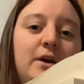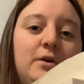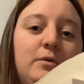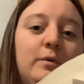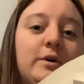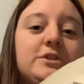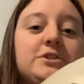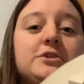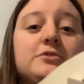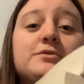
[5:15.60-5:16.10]

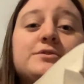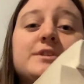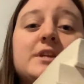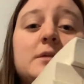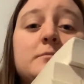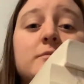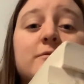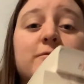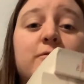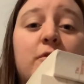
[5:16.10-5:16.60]
What you see
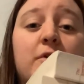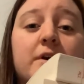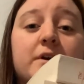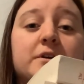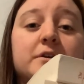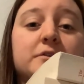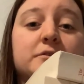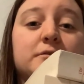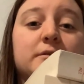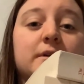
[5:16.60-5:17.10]
before
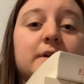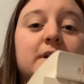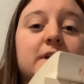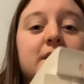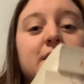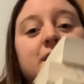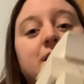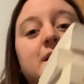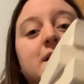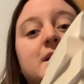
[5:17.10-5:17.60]
you
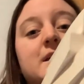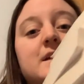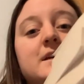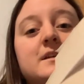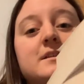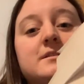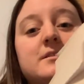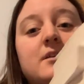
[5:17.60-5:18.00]
is